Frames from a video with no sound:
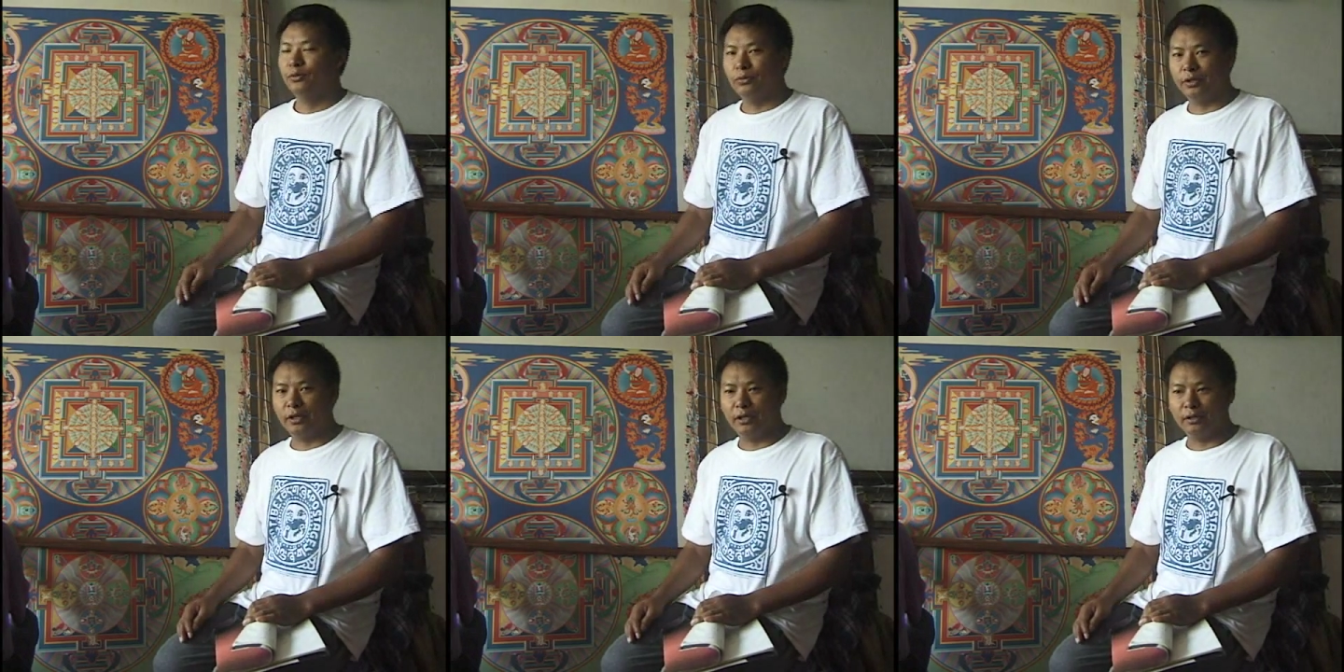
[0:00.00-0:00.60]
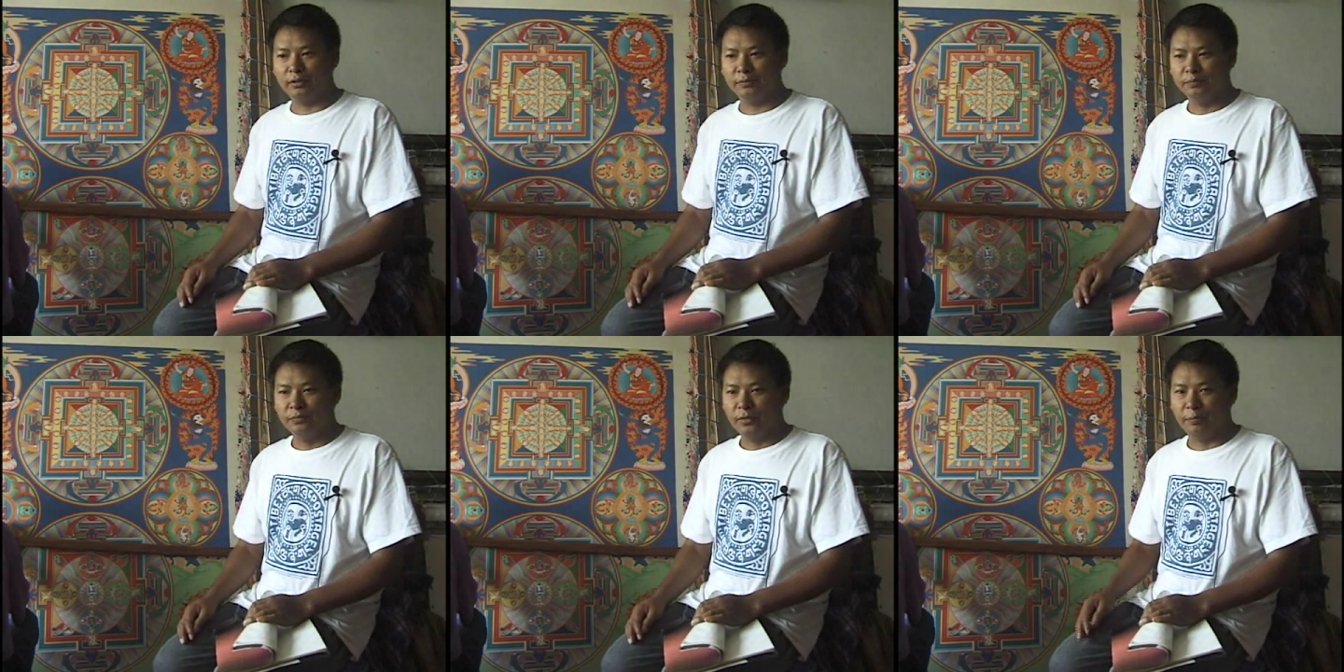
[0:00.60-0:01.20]
We call
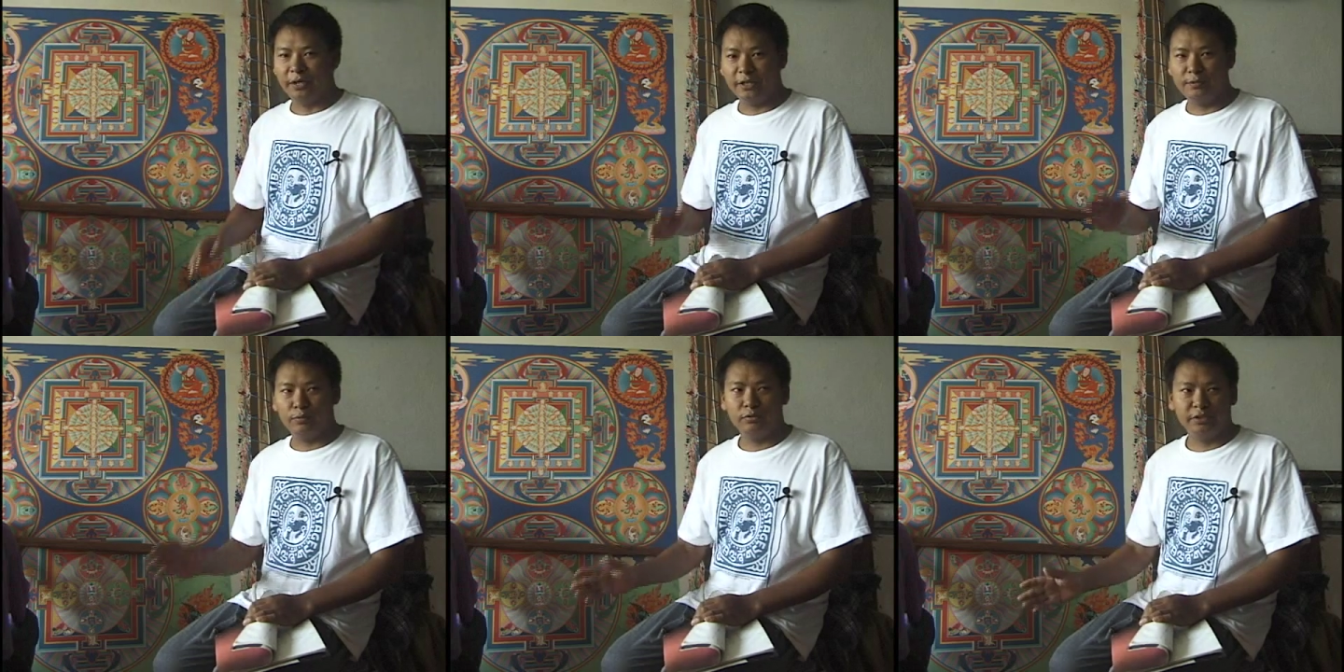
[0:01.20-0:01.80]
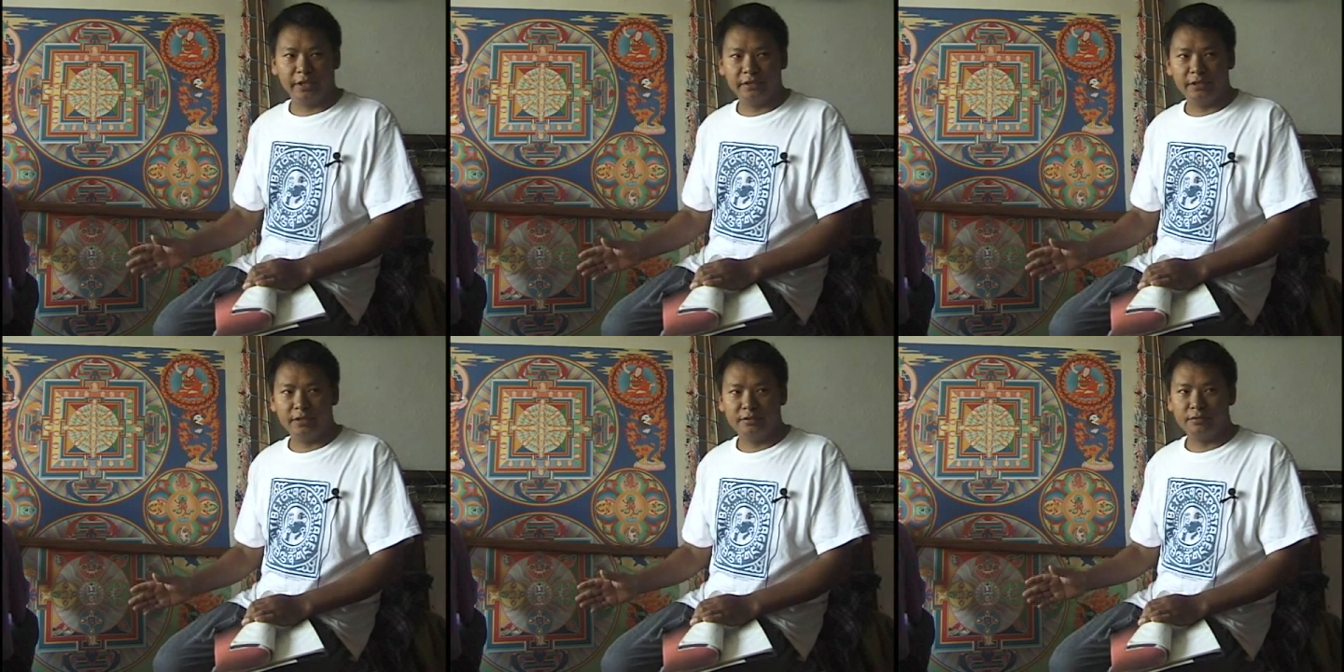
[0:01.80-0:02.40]
peaceful
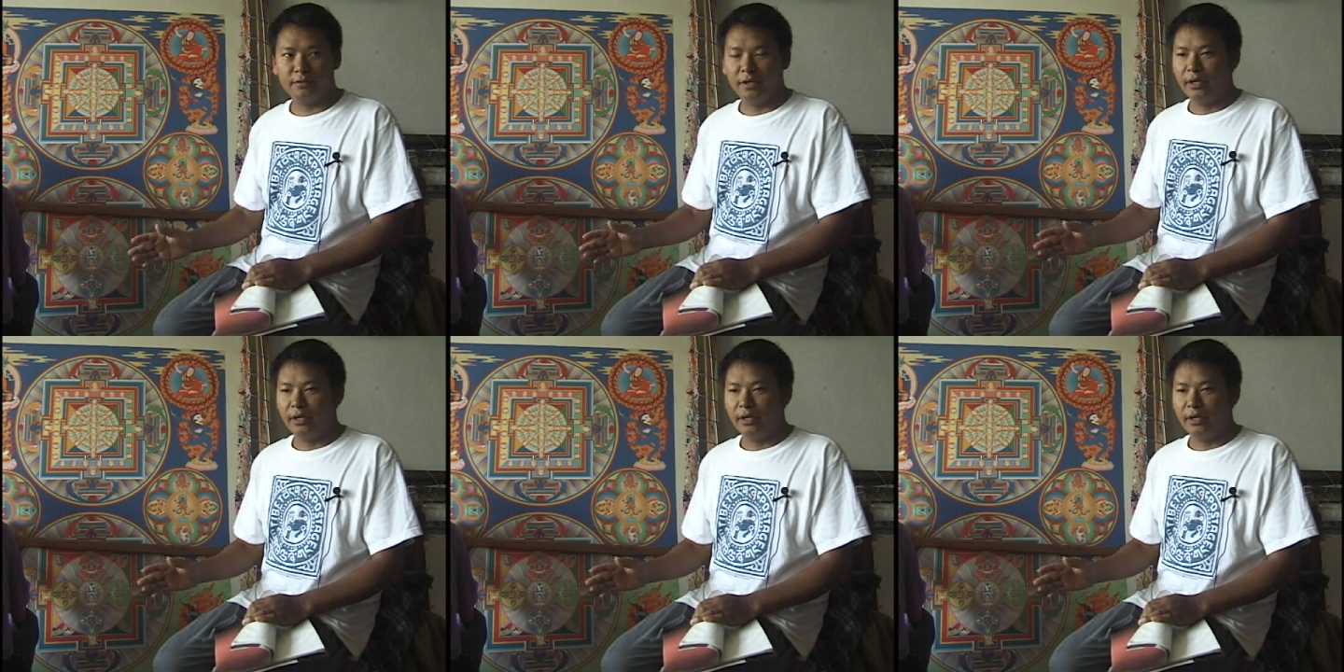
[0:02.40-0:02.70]
deities,